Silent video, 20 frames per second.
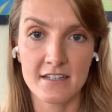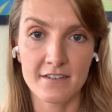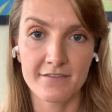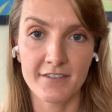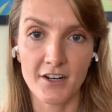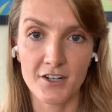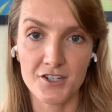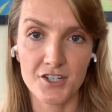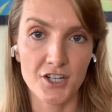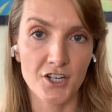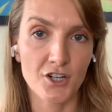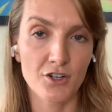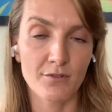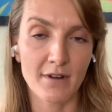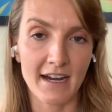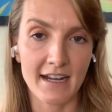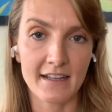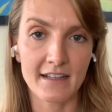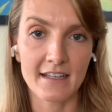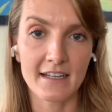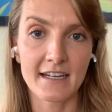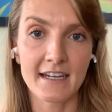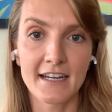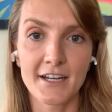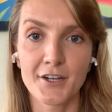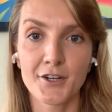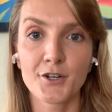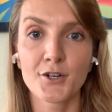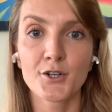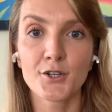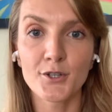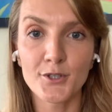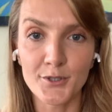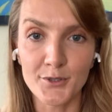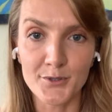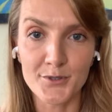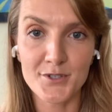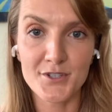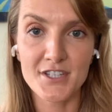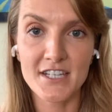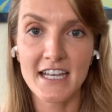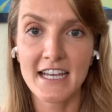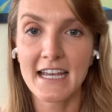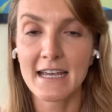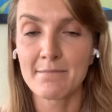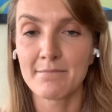to function correctly, your glutes.